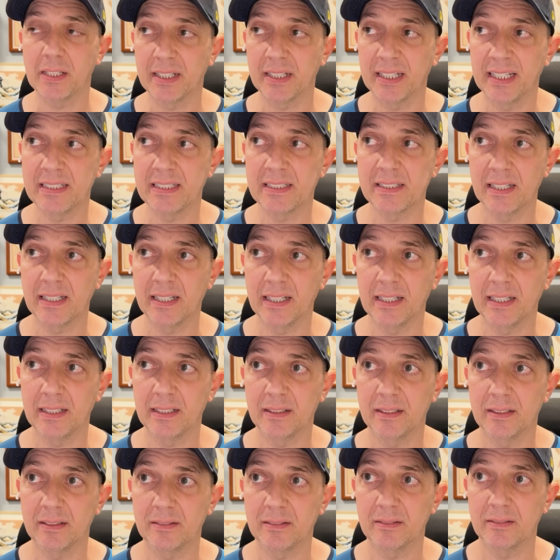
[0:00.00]
It's
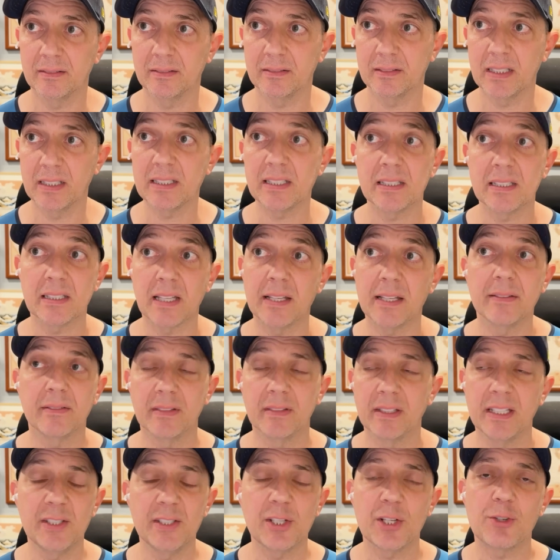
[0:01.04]

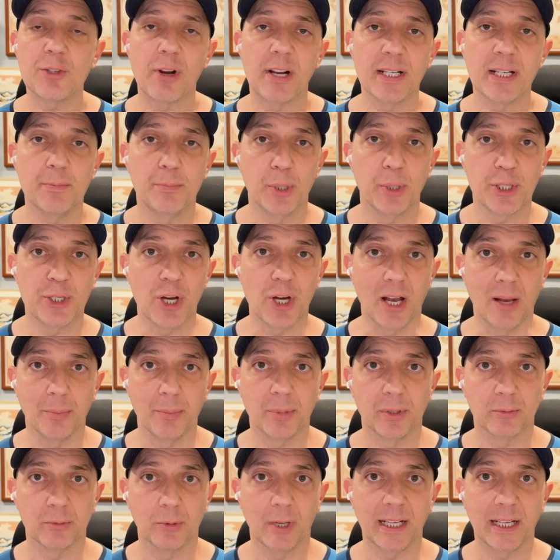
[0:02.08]
he's just trying to butch
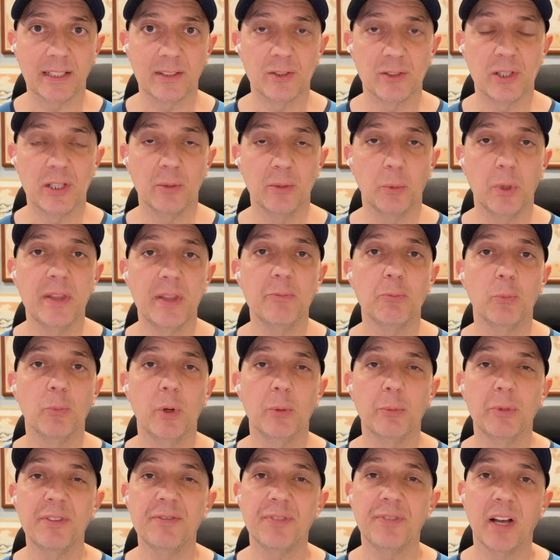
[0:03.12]
up, right? So that
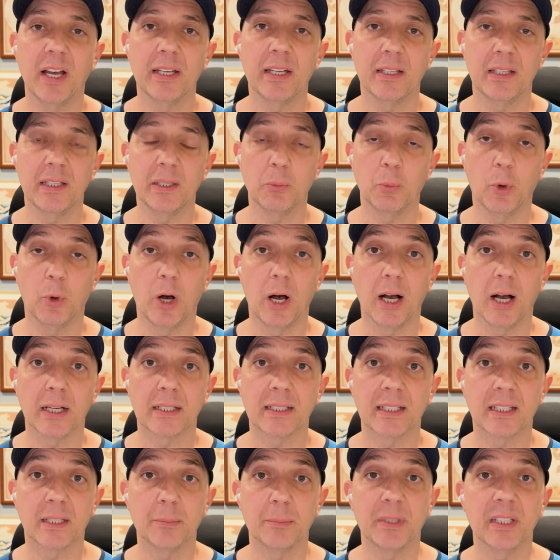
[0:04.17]
when we finally
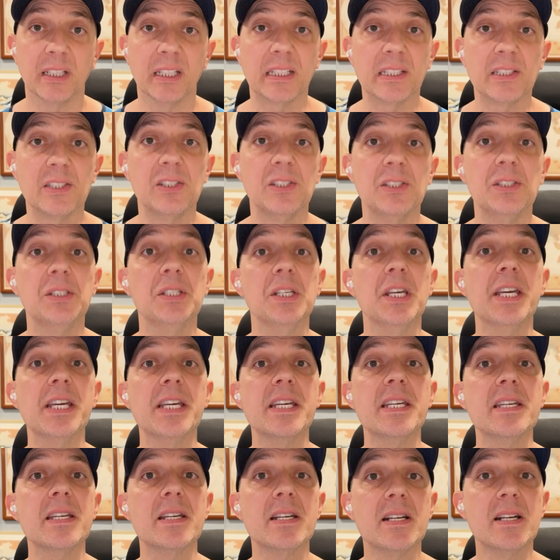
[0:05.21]
walk, it can be like,
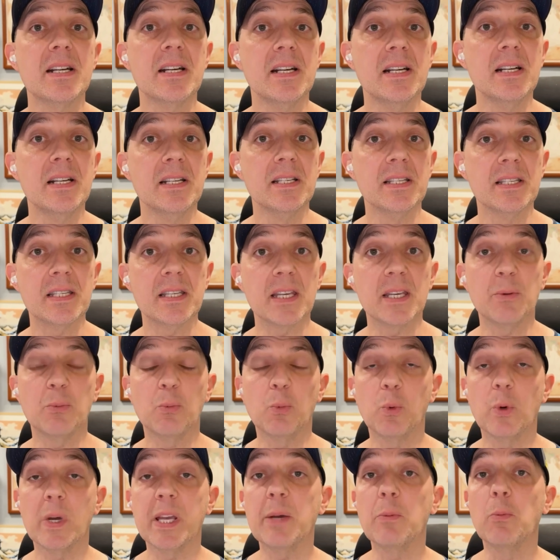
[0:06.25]
see,
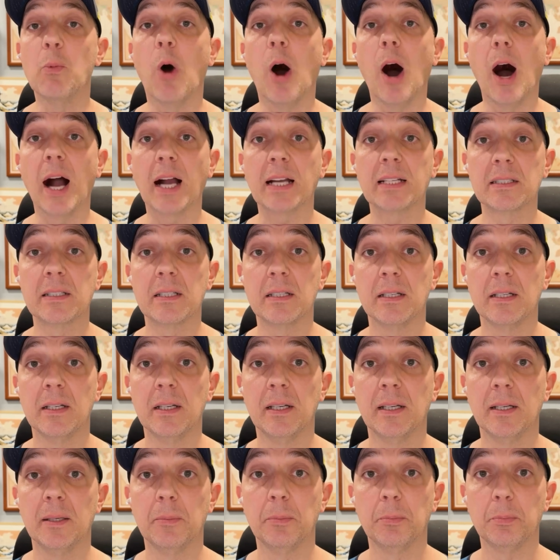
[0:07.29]
we walked
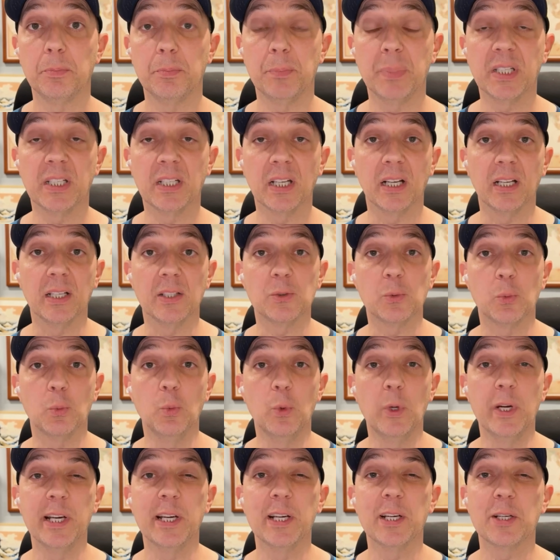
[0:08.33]
because
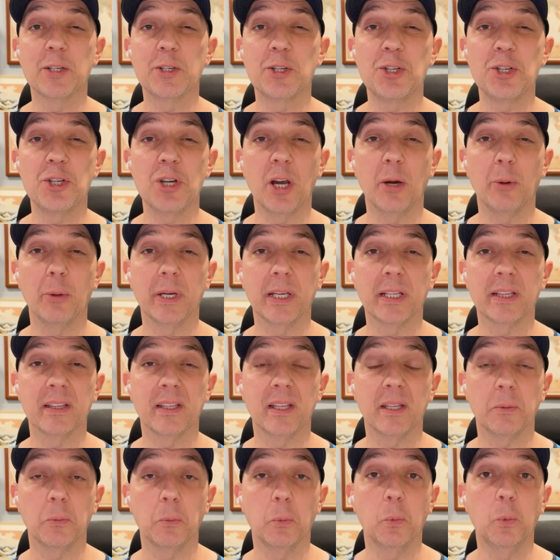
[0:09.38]
we're showing
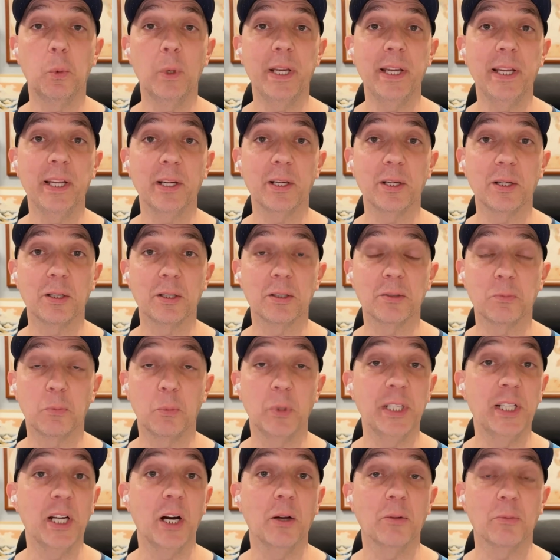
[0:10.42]
that
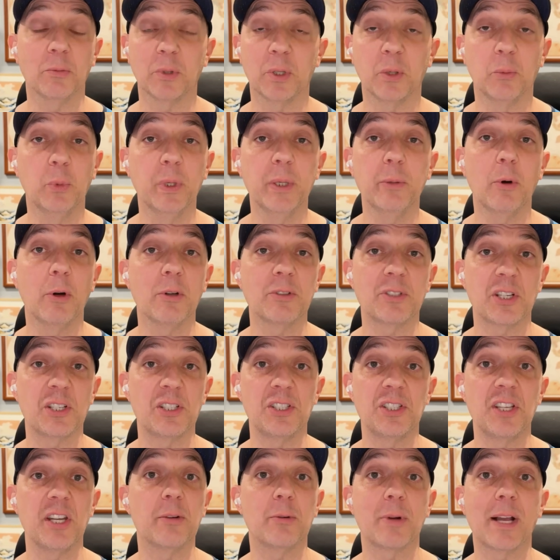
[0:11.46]
we won't
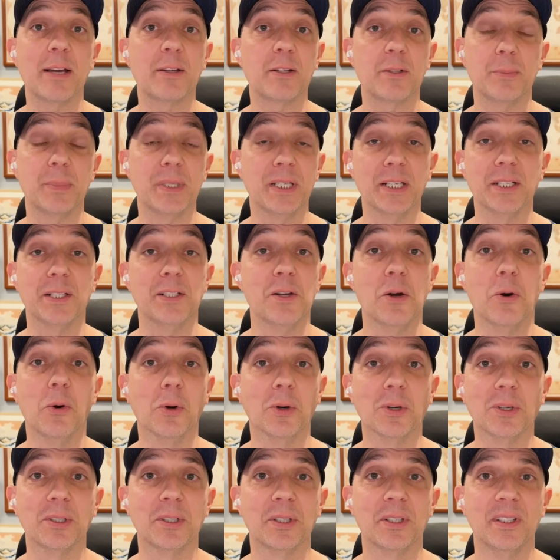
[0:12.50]
just sit around and be ignored.